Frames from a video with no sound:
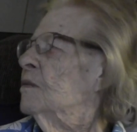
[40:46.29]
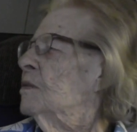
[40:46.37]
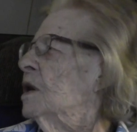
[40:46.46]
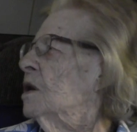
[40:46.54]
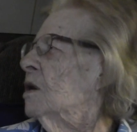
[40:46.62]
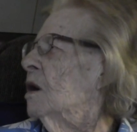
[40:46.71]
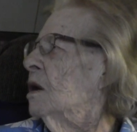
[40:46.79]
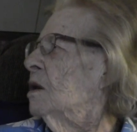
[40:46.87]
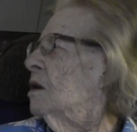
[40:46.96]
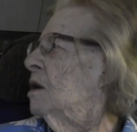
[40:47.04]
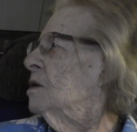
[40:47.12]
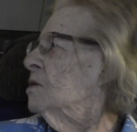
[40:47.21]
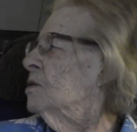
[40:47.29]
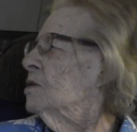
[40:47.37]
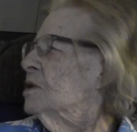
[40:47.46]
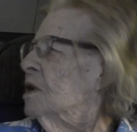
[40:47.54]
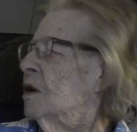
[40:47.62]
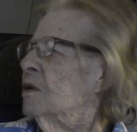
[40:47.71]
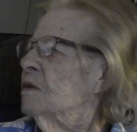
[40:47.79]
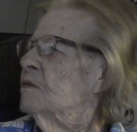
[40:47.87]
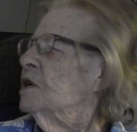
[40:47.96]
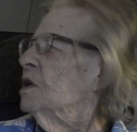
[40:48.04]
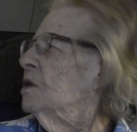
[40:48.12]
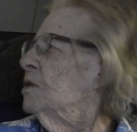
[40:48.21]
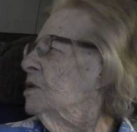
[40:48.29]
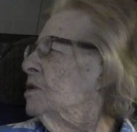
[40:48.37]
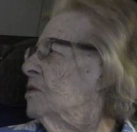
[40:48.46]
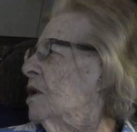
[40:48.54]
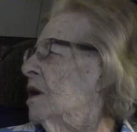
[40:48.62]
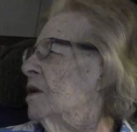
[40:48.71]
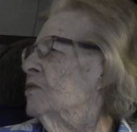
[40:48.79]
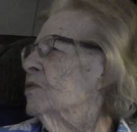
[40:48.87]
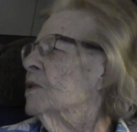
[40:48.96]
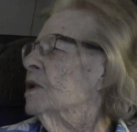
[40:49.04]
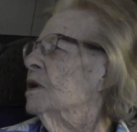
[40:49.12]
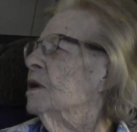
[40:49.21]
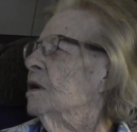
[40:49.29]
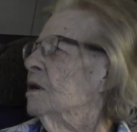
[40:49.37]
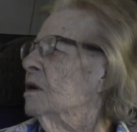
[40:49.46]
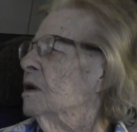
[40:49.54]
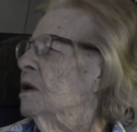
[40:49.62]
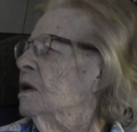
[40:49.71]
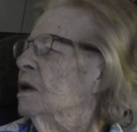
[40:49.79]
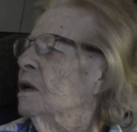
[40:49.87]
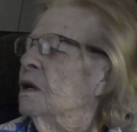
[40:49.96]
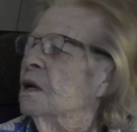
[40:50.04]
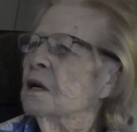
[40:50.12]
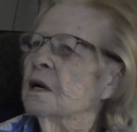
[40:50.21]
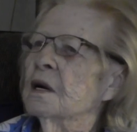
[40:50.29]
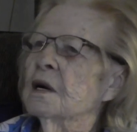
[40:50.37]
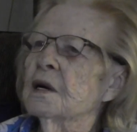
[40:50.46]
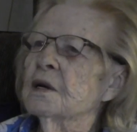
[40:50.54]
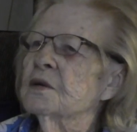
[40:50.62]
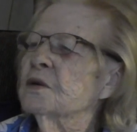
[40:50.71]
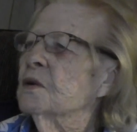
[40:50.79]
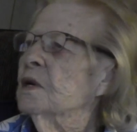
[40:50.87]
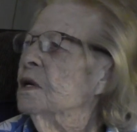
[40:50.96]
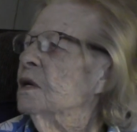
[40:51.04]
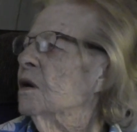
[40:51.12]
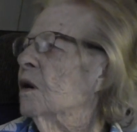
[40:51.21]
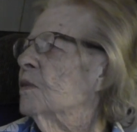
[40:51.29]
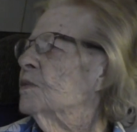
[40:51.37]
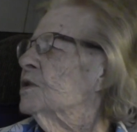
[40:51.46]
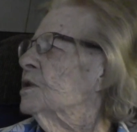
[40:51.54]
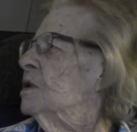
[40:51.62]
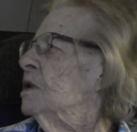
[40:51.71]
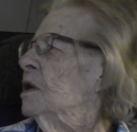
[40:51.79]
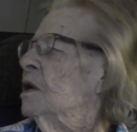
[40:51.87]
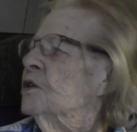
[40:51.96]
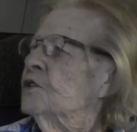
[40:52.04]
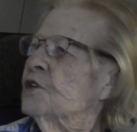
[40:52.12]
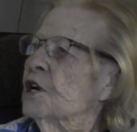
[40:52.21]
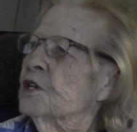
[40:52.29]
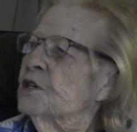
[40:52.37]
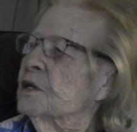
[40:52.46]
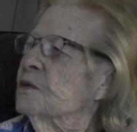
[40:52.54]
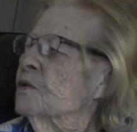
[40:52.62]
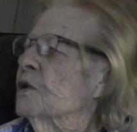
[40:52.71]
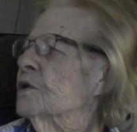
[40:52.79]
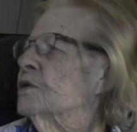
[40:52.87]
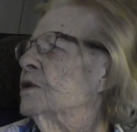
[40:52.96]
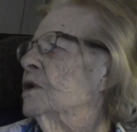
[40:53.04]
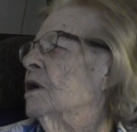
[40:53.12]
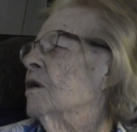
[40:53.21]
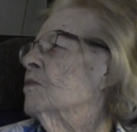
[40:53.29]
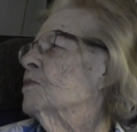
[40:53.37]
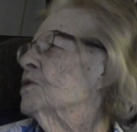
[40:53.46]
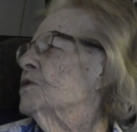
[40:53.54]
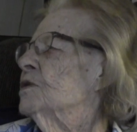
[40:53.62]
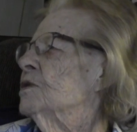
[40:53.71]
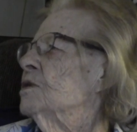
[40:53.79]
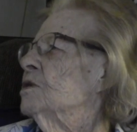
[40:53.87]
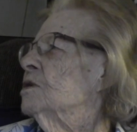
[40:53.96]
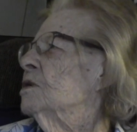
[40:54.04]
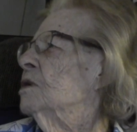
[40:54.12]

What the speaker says: My lot line goes down the middle of the driveway, and so he helps. Jason works at Albertsons.